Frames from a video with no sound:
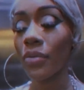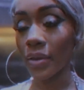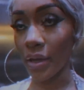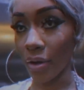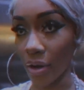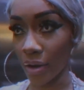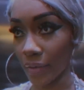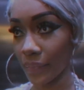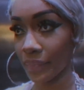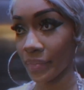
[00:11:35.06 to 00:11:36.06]
really hard.
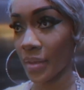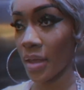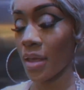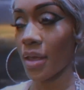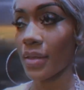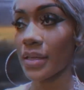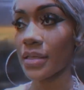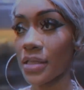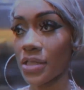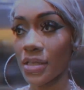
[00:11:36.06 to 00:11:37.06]
This
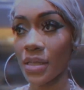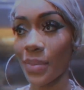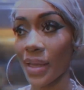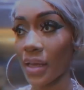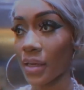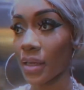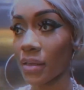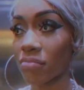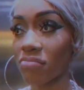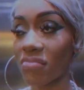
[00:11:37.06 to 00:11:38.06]
is just the beginning,
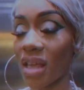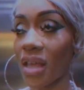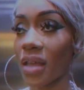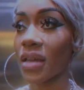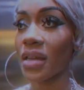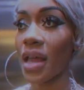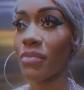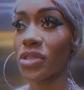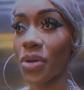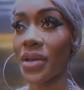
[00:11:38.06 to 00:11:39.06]
and I'm
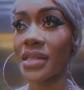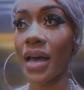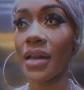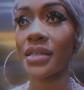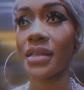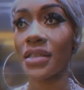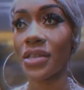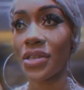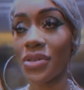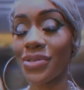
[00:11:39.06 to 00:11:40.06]
so excited to
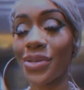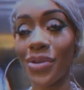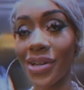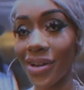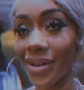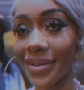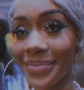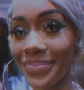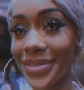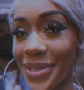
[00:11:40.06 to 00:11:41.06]
continue to work hard.
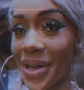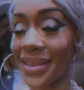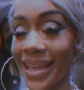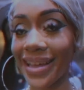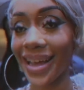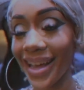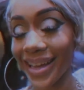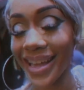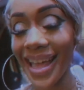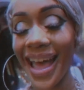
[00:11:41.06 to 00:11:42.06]
So I thank
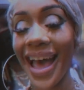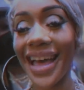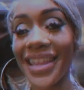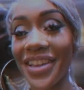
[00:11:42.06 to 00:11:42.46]
God, I